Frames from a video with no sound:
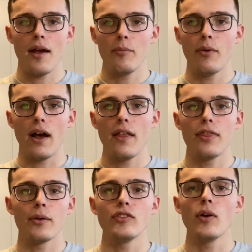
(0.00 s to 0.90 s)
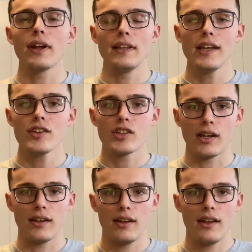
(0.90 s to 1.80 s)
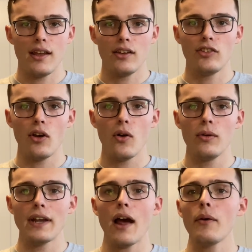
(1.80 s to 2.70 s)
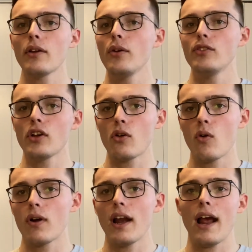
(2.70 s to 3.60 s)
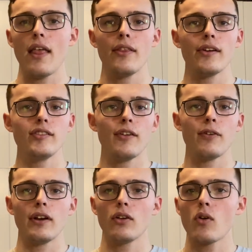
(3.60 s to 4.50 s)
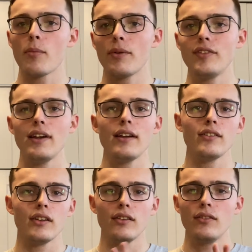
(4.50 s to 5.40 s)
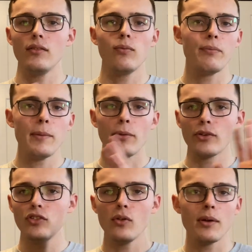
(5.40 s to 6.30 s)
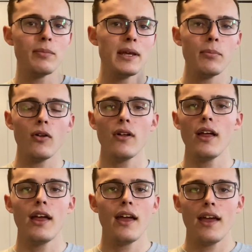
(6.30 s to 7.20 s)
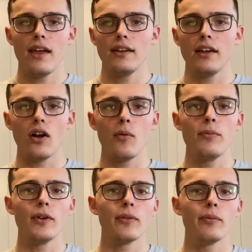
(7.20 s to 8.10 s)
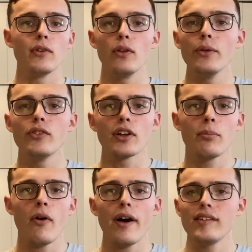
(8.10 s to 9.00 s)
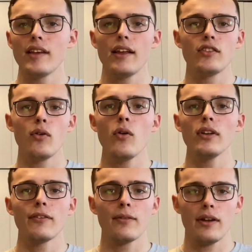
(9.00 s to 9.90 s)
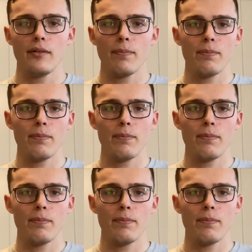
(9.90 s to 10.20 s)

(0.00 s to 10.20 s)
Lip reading: but there's no condition. So now it goes to court and there's different court proceedings and people suing people, you lose your deposit. It's a whole different